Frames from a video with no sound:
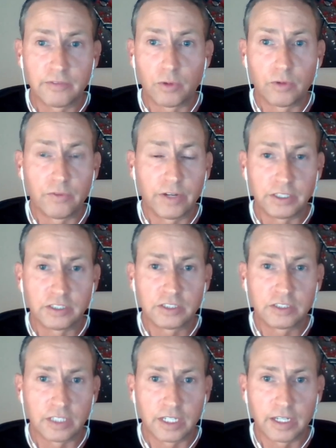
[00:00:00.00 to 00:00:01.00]
for
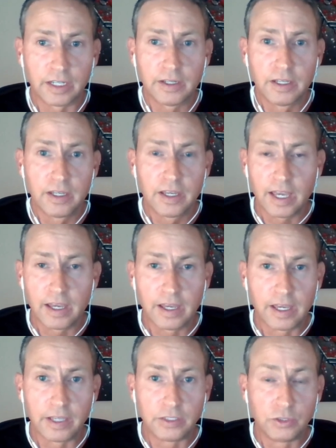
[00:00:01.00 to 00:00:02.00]
various
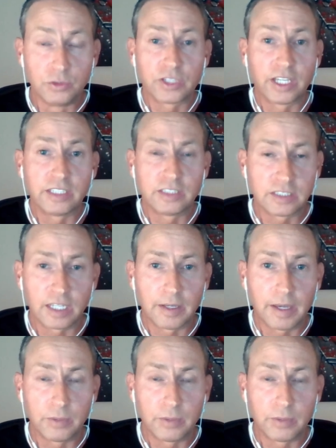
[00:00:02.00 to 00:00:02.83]
use cases.